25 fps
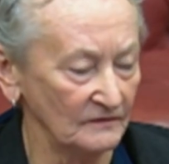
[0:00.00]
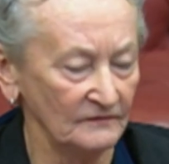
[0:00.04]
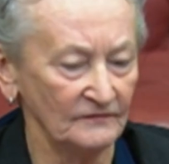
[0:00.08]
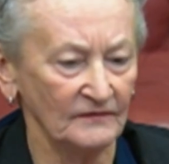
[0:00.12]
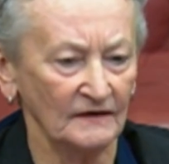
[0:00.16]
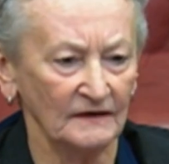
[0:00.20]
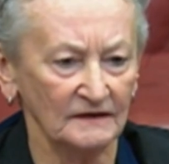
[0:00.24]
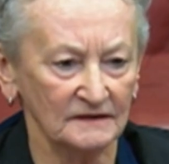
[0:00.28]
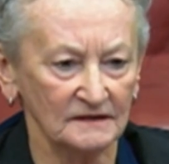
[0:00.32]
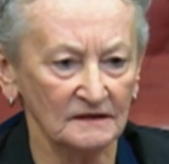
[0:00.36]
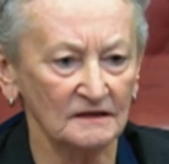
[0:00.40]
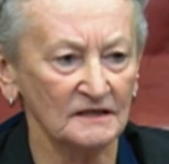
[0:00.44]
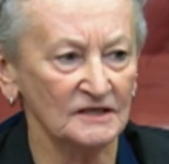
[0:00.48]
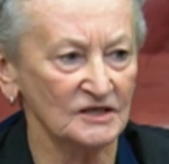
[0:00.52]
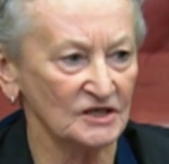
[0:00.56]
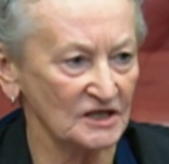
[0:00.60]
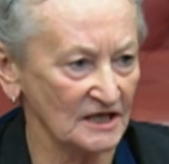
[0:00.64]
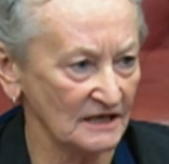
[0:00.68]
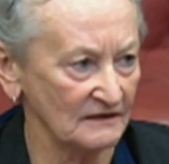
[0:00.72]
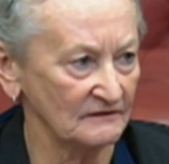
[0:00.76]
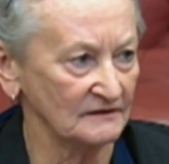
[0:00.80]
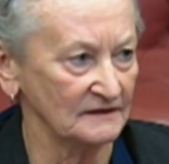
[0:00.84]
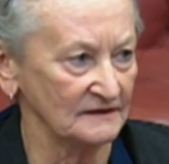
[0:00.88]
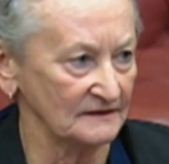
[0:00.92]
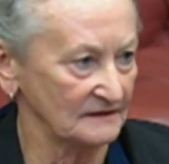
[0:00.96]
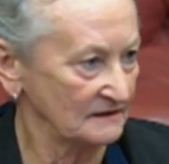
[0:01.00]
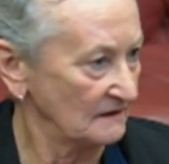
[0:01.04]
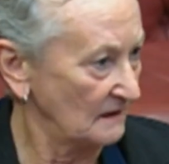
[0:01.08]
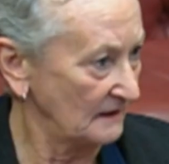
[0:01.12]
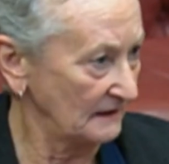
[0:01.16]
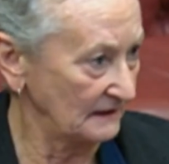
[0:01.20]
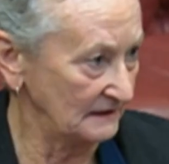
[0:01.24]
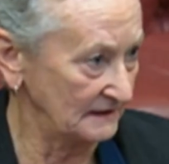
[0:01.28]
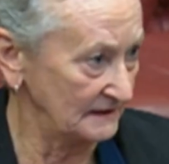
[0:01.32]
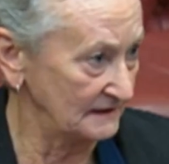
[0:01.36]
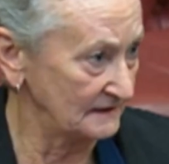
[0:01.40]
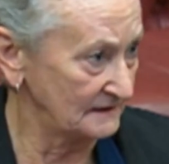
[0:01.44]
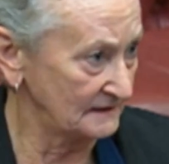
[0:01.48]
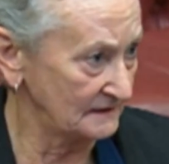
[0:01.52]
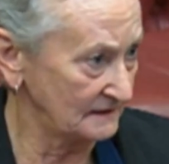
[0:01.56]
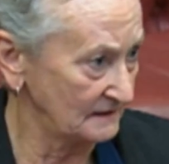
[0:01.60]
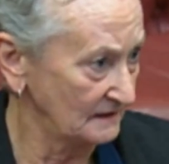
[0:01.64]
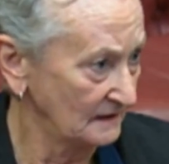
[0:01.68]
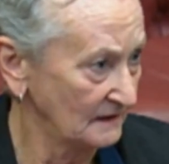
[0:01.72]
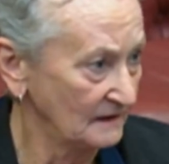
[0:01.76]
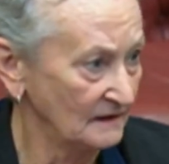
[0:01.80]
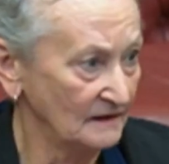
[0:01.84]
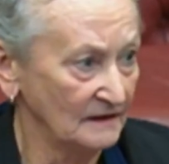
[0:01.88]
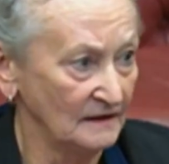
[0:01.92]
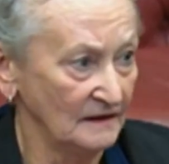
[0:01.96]
In fact, I shout at cyclists
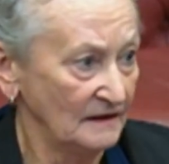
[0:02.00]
